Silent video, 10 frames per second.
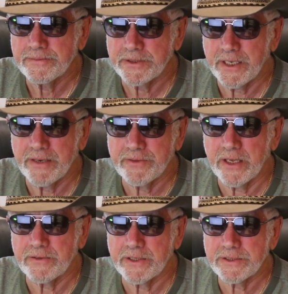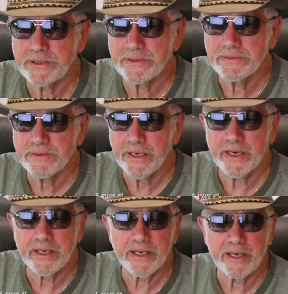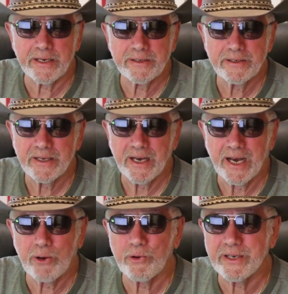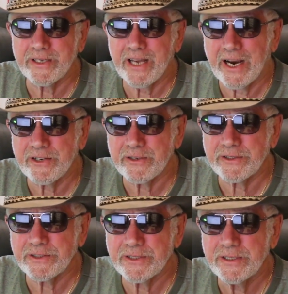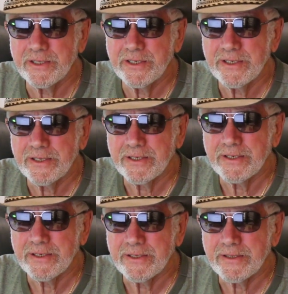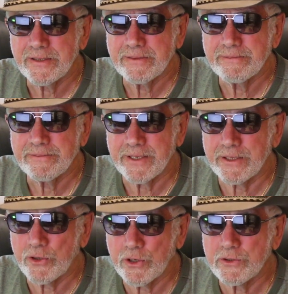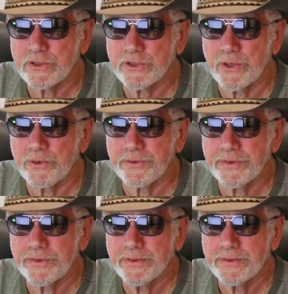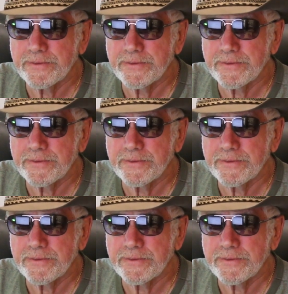to have done this. And again, how are doctors that took this oath